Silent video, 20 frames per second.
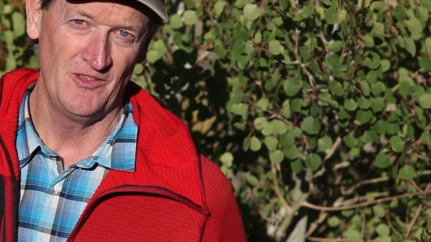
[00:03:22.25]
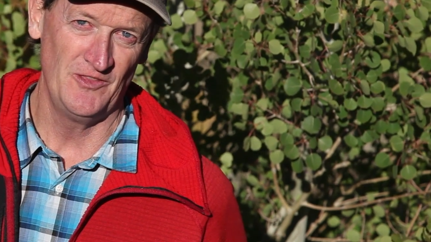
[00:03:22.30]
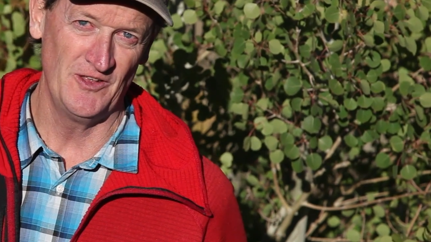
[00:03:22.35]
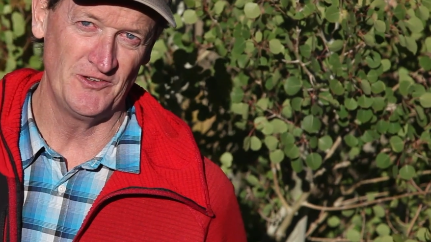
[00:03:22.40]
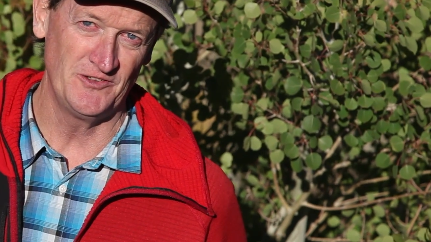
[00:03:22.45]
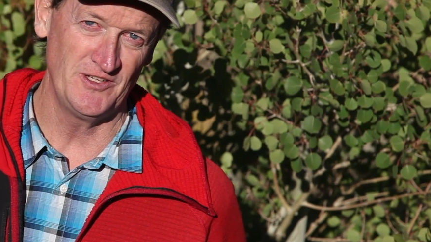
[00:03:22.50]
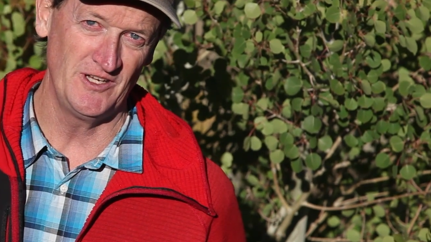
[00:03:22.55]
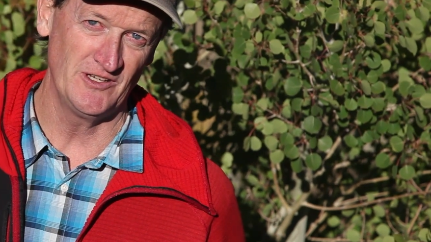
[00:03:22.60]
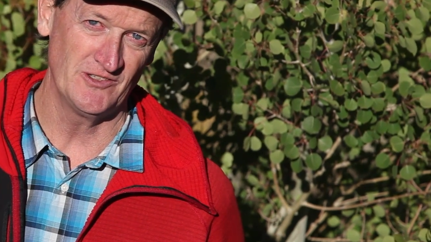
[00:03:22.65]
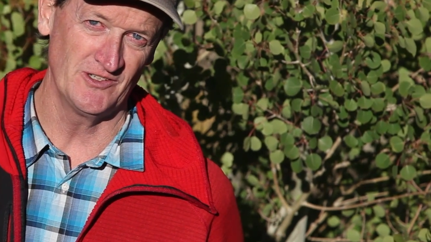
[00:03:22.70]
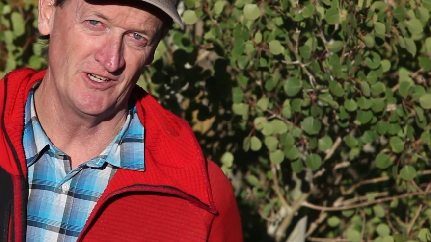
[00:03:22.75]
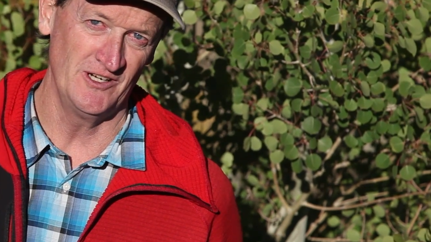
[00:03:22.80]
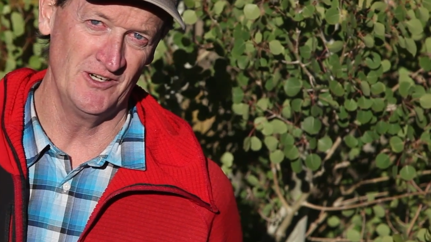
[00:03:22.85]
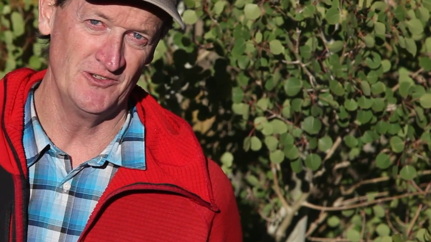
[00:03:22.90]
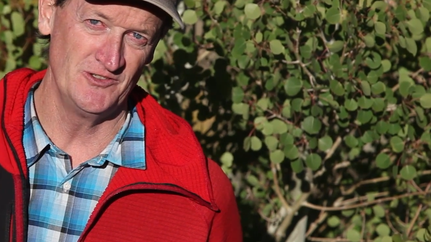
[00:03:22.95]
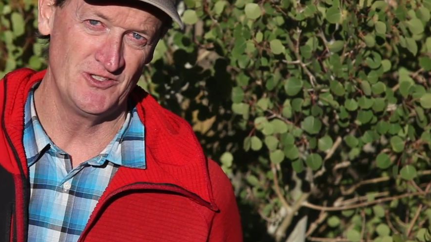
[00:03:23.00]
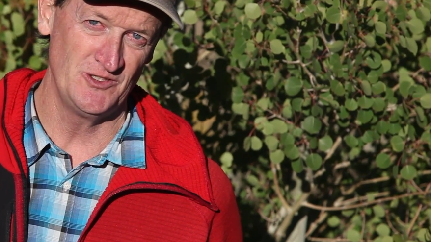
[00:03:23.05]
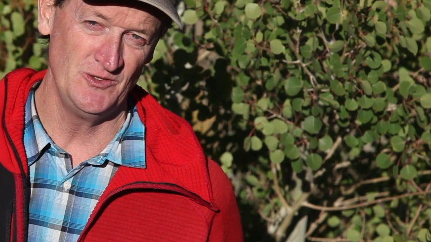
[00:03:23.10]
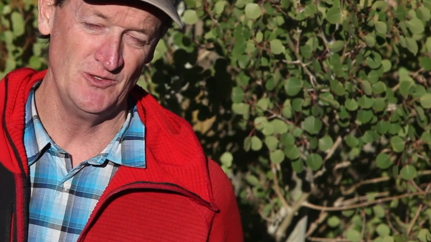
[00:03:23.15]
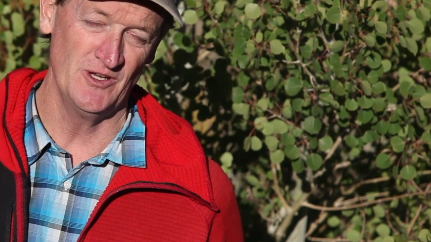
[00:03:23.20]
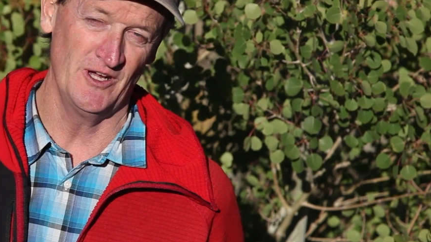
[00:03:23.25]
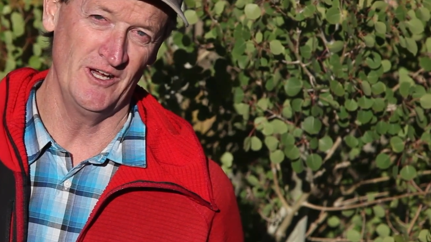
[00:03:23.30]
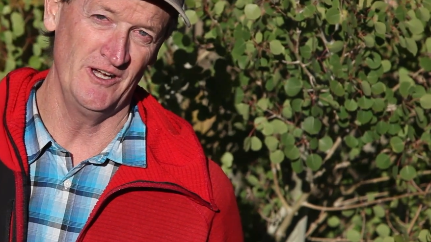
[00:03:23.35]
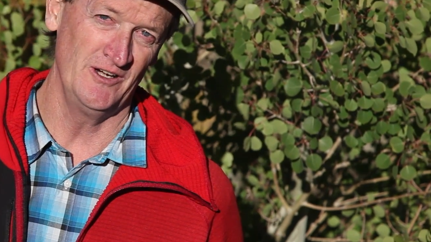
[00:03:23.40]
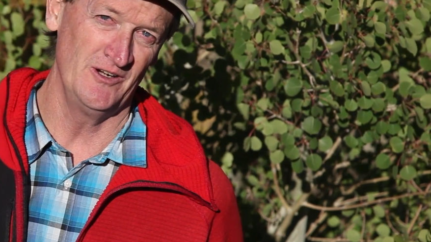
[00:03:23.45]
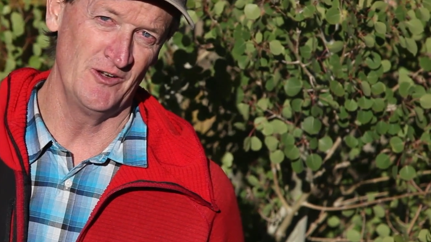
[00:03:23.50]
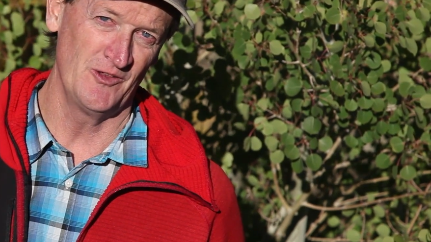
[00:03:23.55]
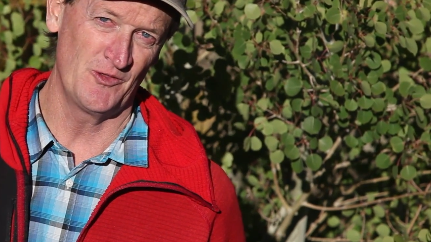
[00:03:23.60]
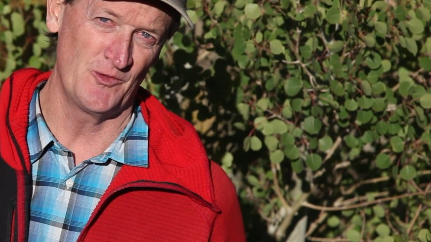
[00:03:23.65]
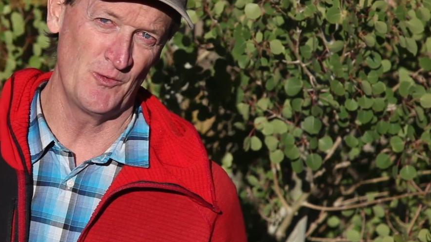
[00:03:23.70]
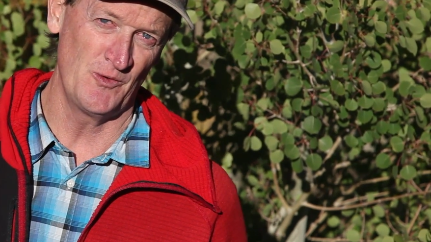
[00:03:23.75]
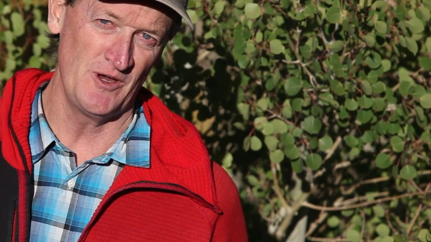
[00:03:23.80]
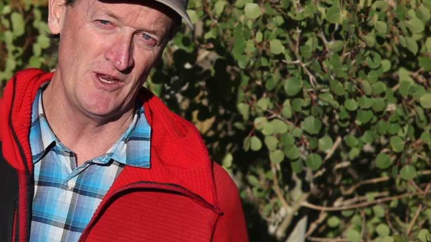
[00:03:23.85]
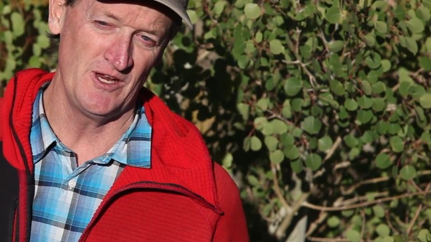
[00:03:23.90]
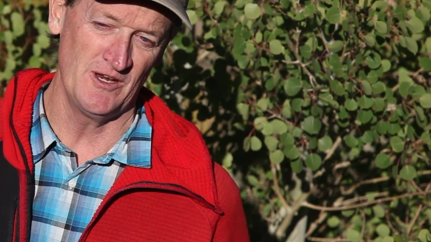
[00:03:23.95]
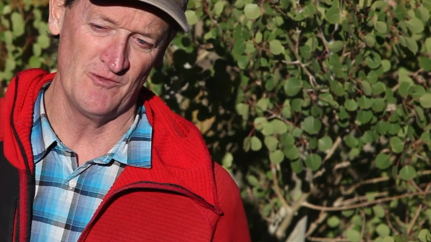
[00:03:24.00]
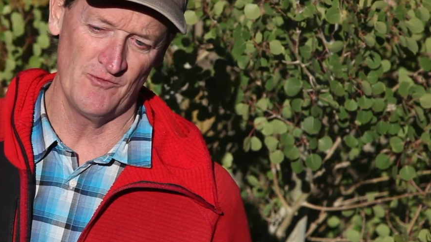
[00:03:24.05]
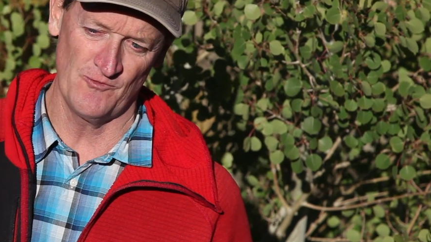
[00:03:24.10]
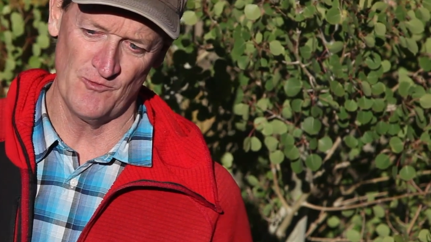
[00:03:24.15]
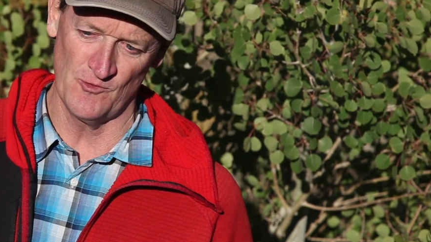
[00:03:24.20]
that takes iron 2 to iron
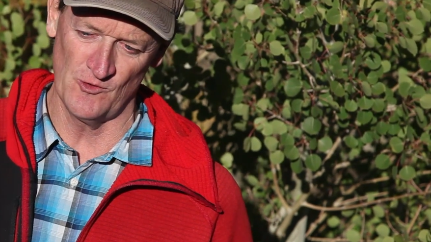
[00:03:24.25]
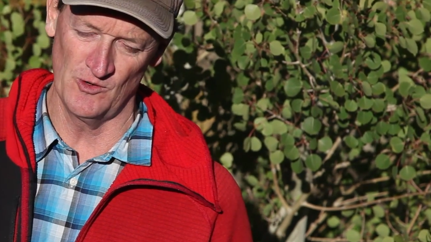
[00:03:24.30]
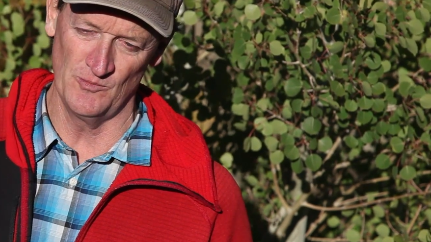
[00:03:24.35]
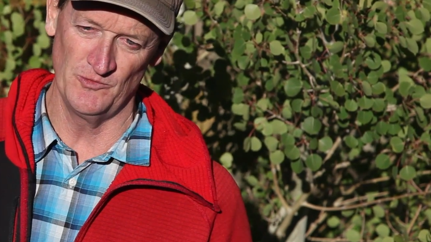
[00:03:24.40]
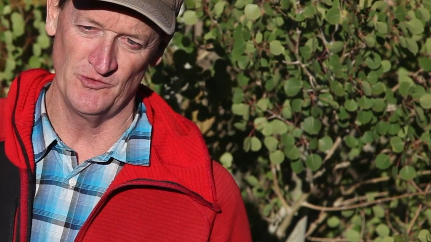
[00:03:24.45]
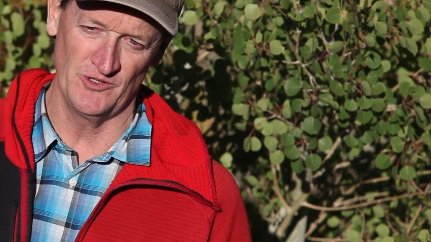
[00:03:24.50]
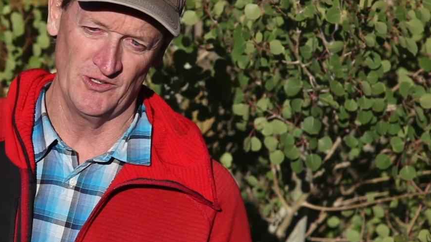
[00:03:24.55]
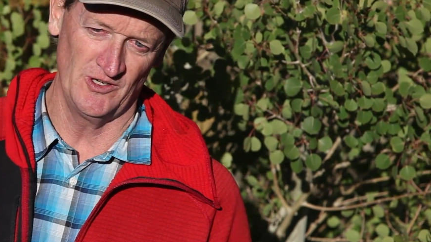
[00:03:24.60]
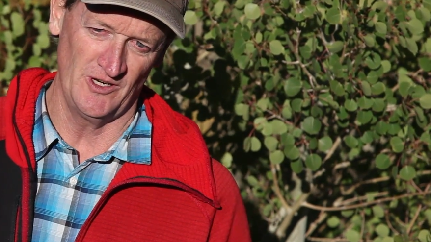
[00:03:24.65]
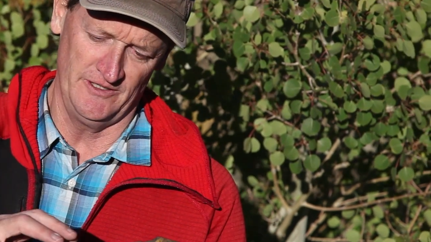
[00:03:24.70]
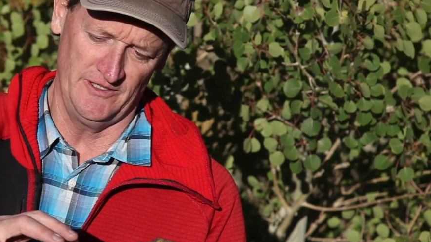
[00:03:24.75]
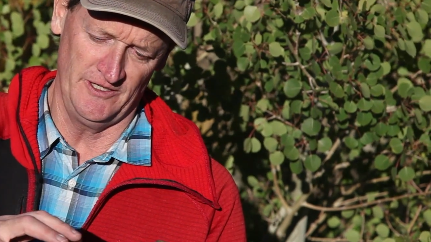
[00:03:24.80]
3 and forms